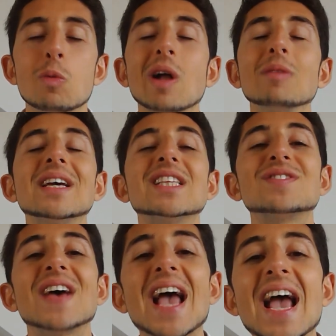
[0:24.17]
Well,
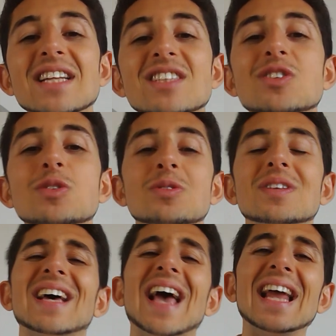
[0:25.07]
it's for any
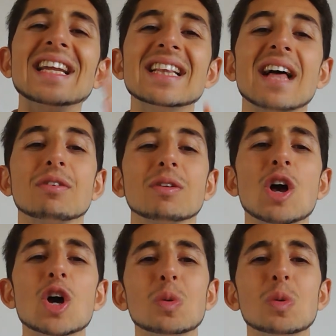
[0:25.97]
student at any level